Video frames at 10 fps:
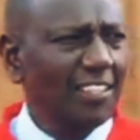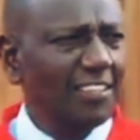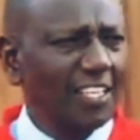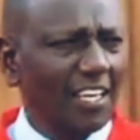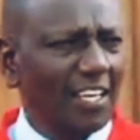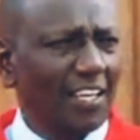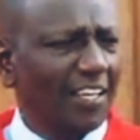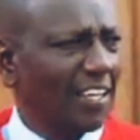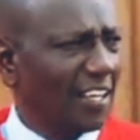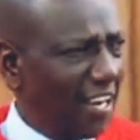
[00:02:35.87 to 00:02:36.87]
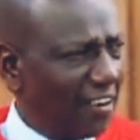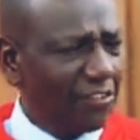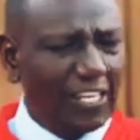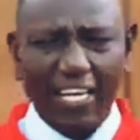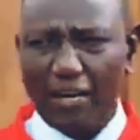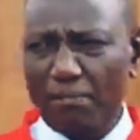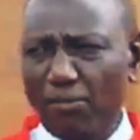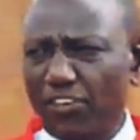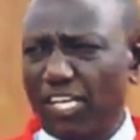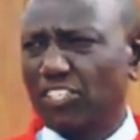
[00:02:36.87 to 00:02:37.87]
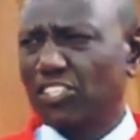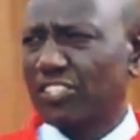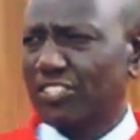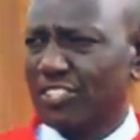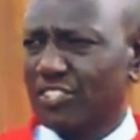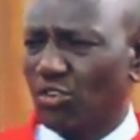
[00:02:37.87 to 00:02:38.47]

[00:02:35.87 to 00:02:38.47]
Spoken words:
the Africa Cup of Nations